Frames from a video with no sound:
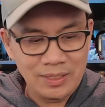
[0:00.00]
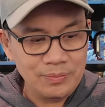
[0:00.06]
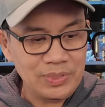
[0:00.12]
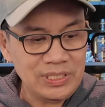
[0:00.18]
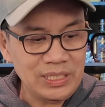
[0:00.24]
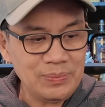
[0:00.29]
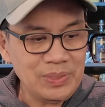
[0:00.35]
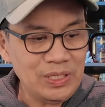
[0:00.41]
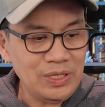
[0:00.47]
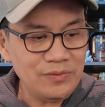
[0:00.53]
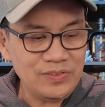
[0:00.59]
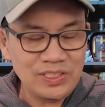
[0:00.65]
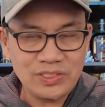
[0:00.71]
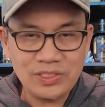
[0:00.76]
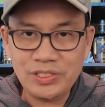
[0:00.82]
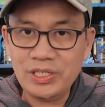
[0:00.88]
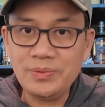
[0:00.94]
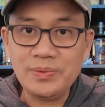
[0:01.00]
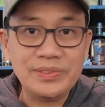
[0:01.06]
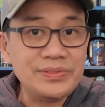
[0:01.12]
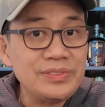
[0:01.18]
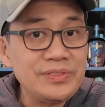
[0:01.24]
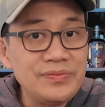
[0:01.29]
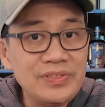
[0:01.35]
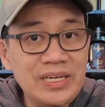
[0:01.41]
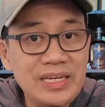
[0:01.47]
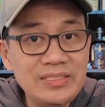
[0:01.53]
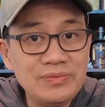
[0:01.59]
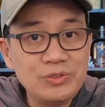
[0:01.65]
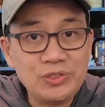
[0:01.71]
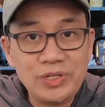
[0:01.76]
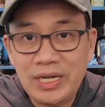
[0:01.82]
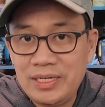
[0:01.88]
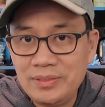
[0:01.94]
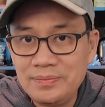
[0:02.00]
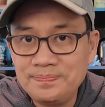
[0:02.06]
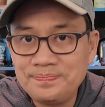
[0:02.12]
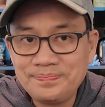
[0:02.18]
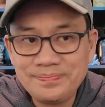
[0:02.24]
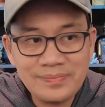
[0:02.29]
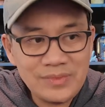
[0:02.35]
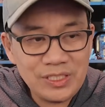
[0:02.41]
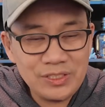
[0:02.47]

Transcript: But let me know if these are good ones. If you guys have tried them,